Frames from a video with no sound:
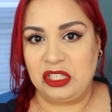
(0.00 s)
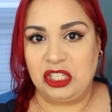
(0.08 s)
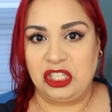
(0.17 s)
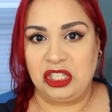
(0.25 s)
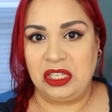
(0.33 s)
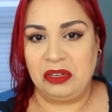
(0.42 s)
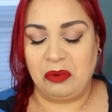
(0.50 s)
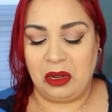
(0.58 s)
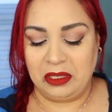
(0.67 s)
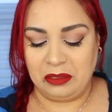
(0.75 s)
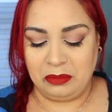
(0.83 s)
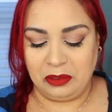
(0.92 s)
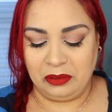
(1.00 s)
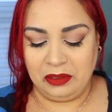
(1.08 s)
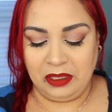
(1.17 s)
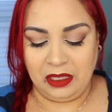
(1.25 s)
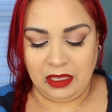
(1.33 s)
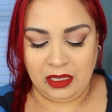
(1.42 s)
Gee, Wantable.
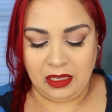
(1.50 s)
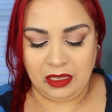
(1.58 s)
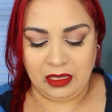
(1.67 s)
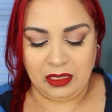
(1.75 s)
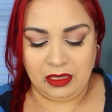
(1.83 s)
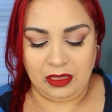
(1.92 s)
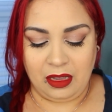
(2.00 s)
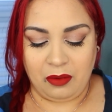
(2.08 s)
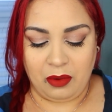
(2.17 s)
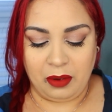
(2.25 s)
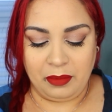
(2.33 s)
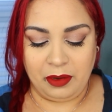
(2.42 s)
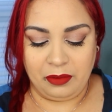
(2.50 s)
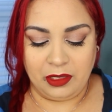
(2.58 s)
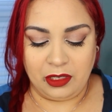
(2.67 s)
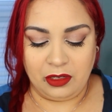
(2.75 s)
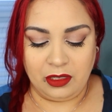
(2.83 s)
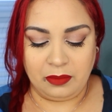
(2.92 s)
Y'all wanted me to
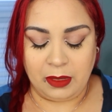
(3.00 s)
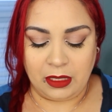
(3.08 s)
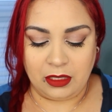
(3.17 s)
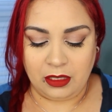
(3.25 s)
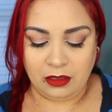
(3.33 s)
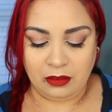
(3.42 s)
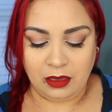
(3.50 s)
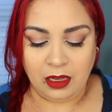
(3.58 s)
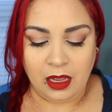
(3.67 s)
return this box too?